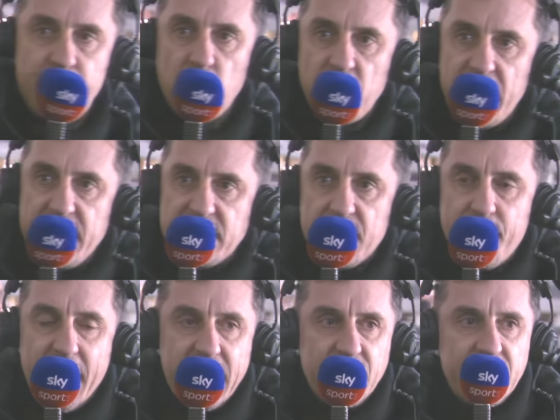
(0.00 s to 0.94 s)
put it into the
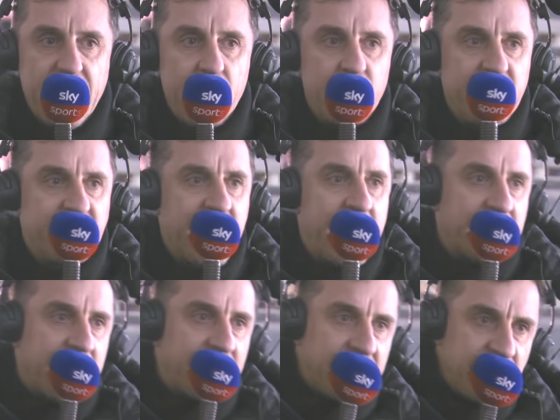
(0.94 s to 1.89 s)
back of the net with his
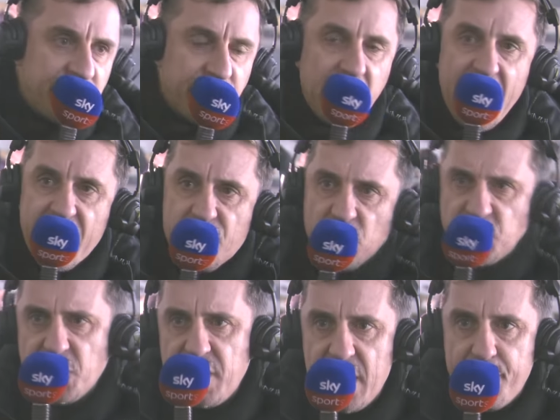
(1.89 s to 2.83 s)
head? Can he fly across
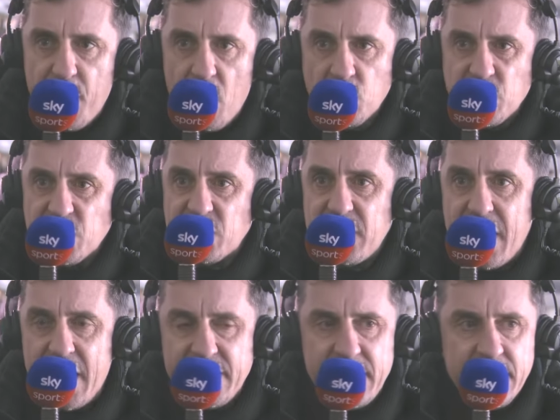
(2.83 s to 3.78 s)
the near post and
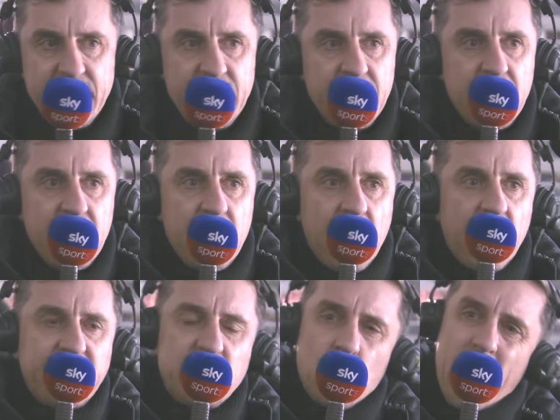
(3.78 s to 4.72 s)
slide in?
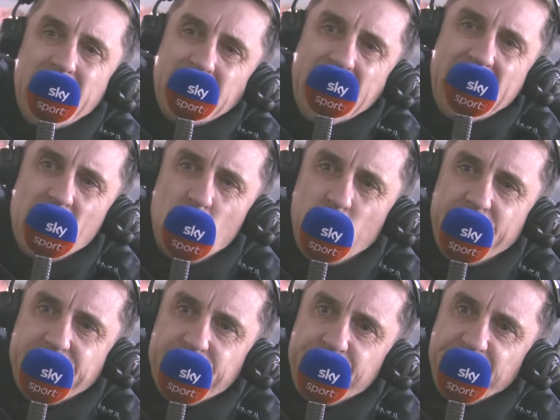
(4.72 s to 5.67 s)
And he's quite
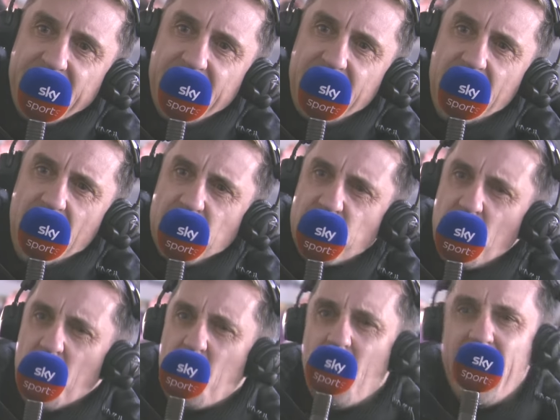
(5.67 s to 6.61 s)
languid and
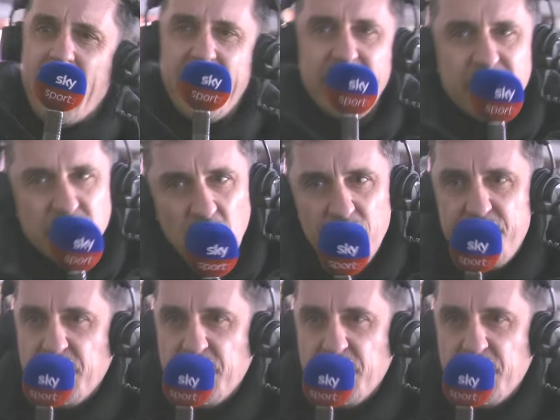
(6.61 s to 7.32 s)
sort of quite sort of